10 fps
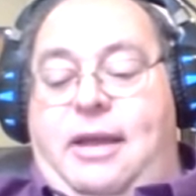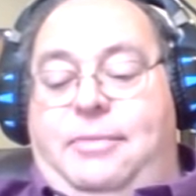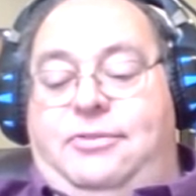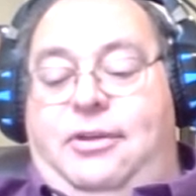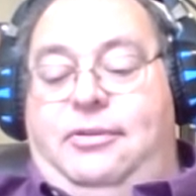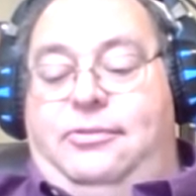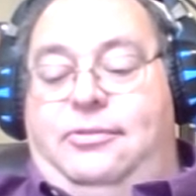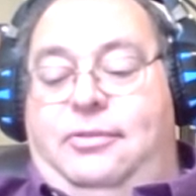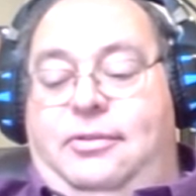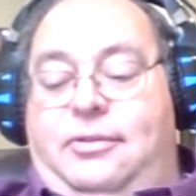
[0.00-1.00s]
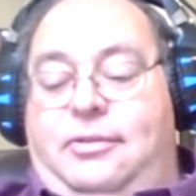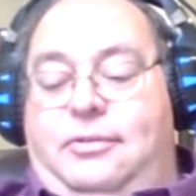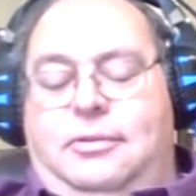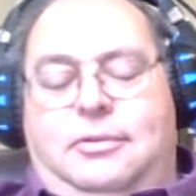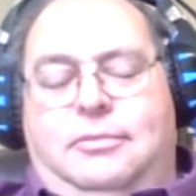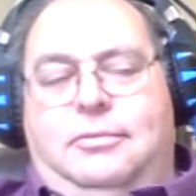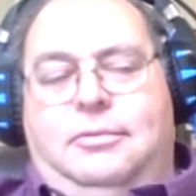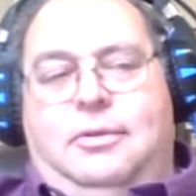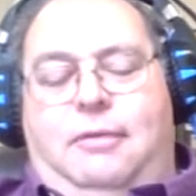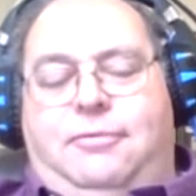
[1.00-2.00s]
What they awarded
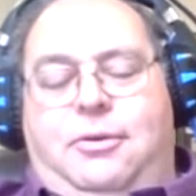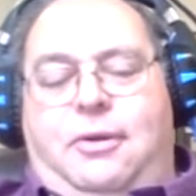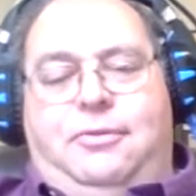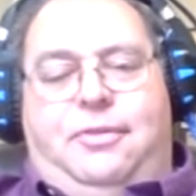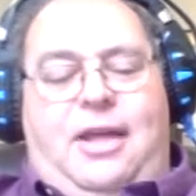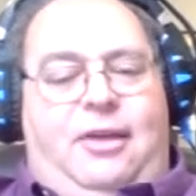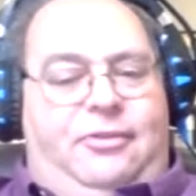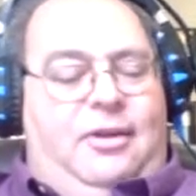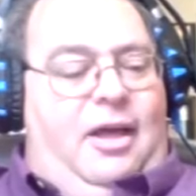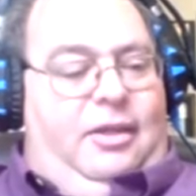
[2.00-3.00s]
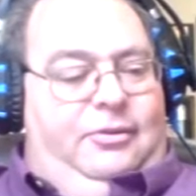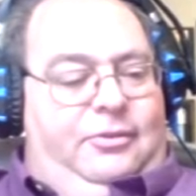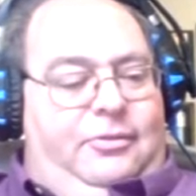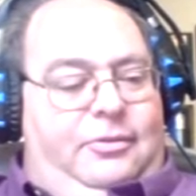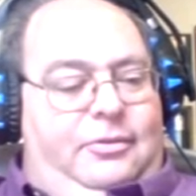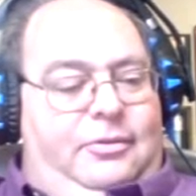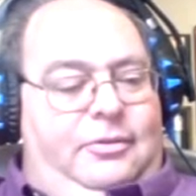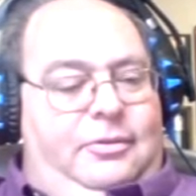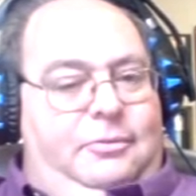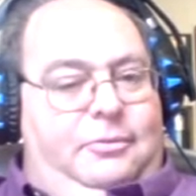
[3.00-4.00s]
in
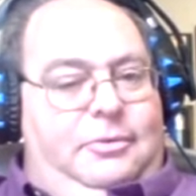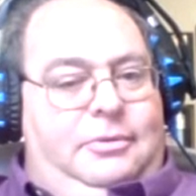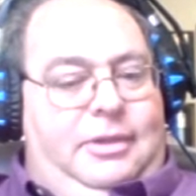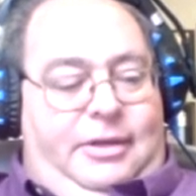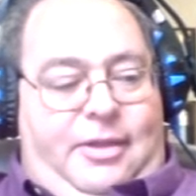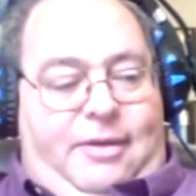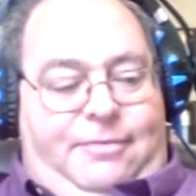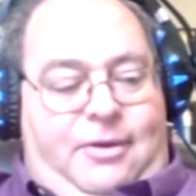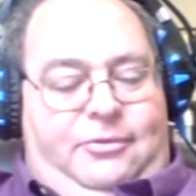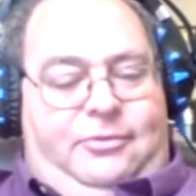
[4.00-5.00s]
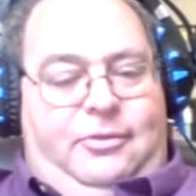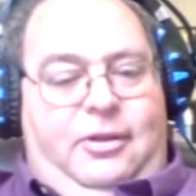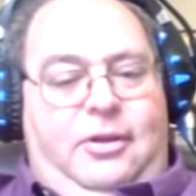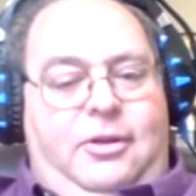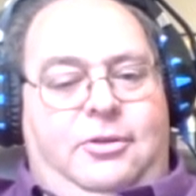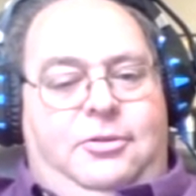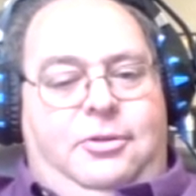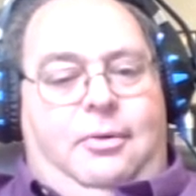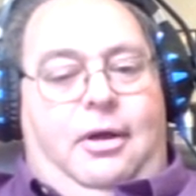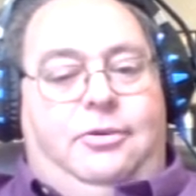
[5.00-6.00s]
punitive damages was
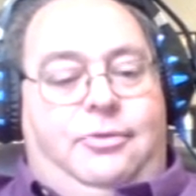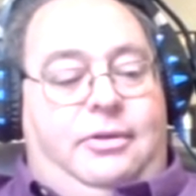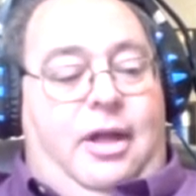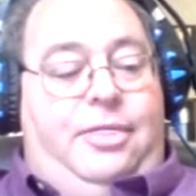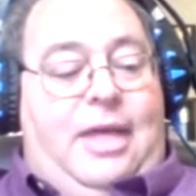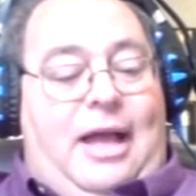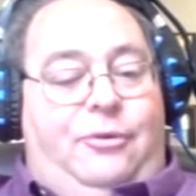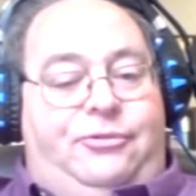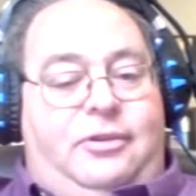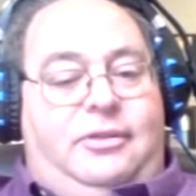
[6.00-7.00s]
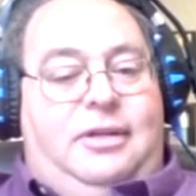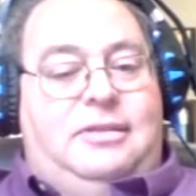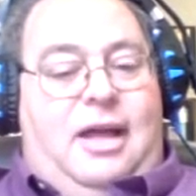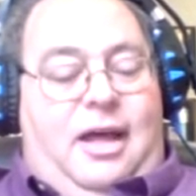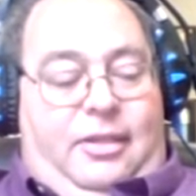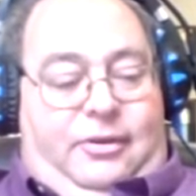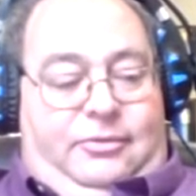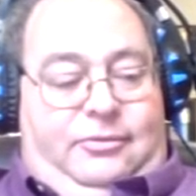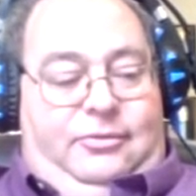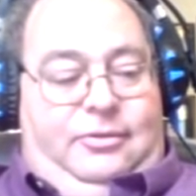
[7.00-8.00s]
$2.7 million.
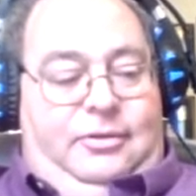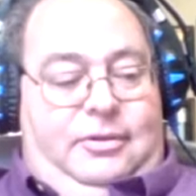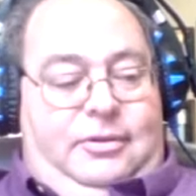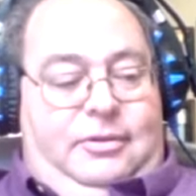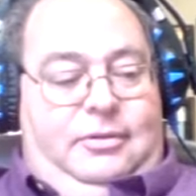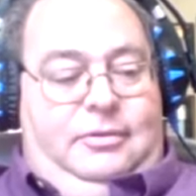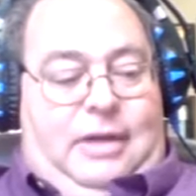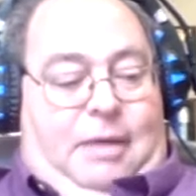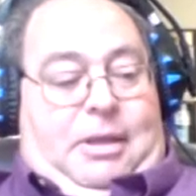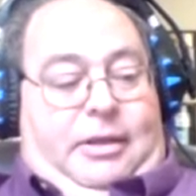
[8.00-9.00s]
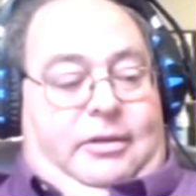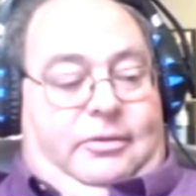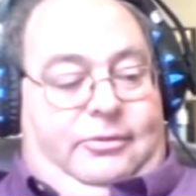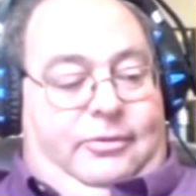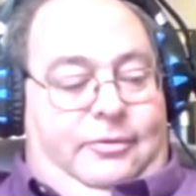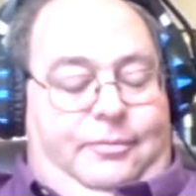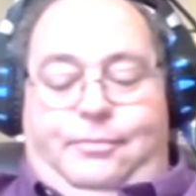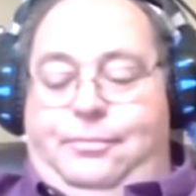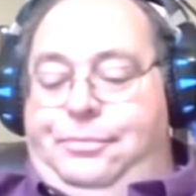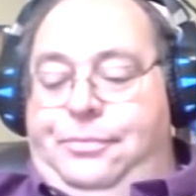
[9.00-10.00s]
Now, let me give a quick
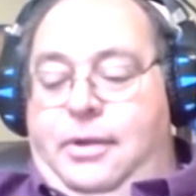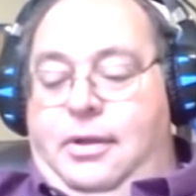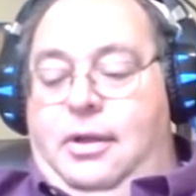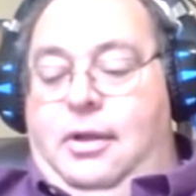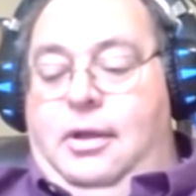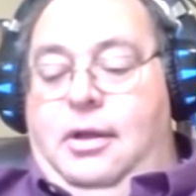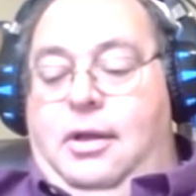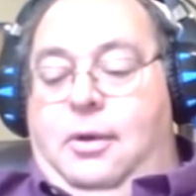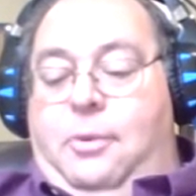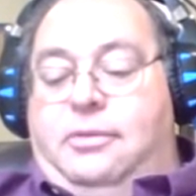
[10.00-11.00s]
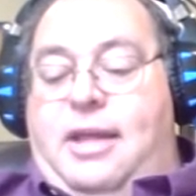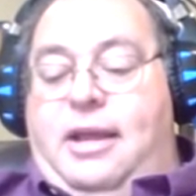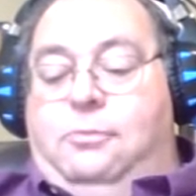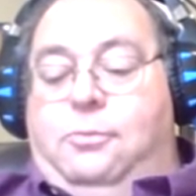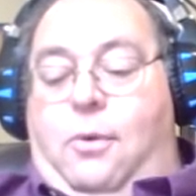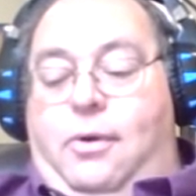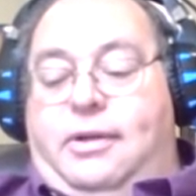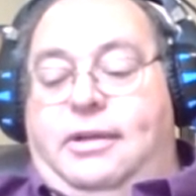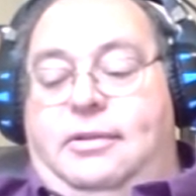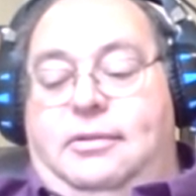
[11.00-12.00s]
explanation here. Punitive
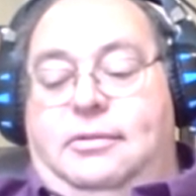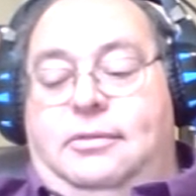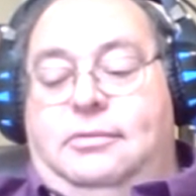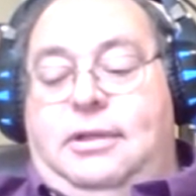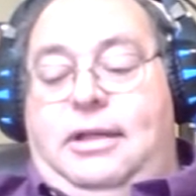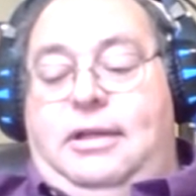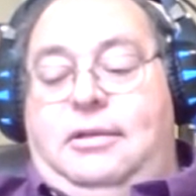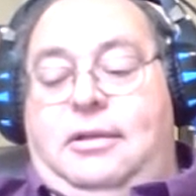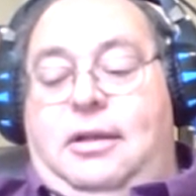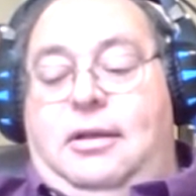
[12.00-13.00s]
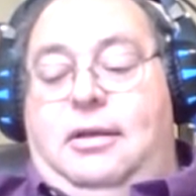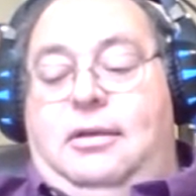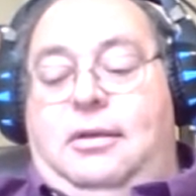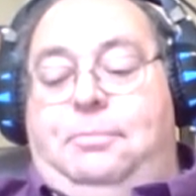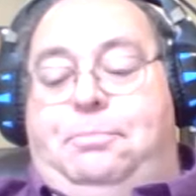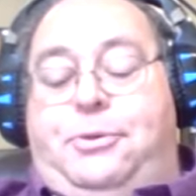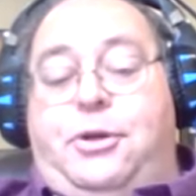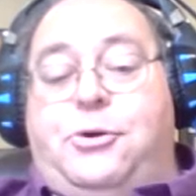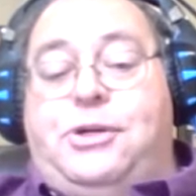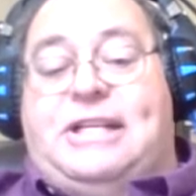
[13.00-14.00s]
damages are not intended to
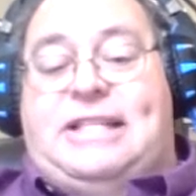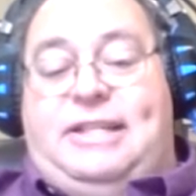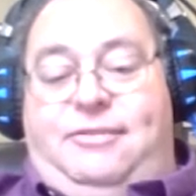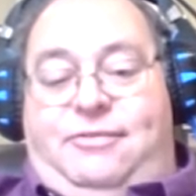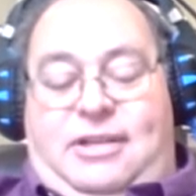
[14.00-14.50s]
compensate